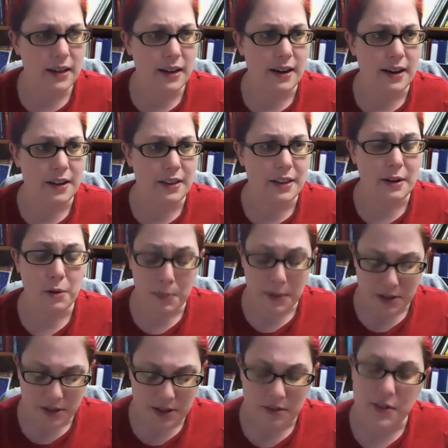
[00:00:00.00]
they will
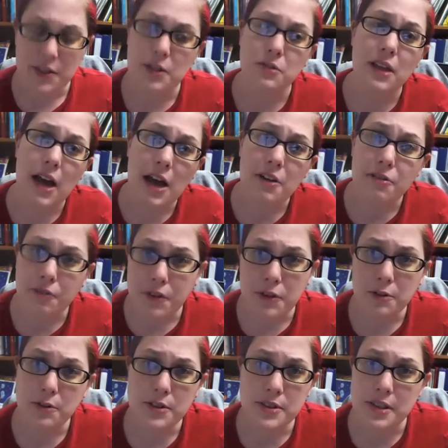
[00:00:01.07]
be giving you live
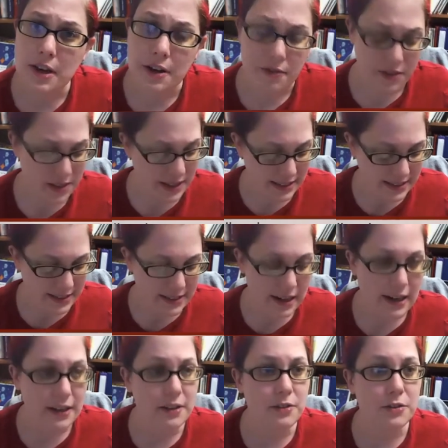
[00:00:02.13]
views of the night
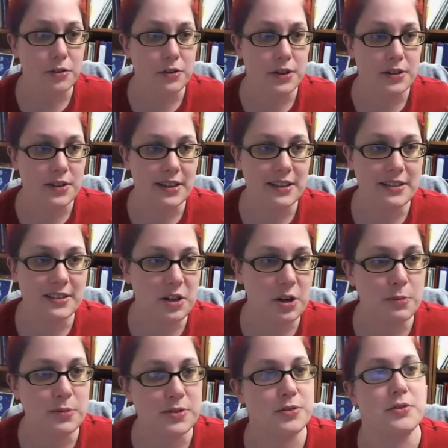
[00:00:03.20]
sky through their
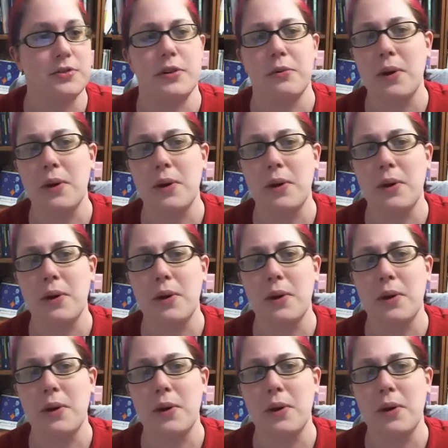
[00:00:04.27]
telescopes, through their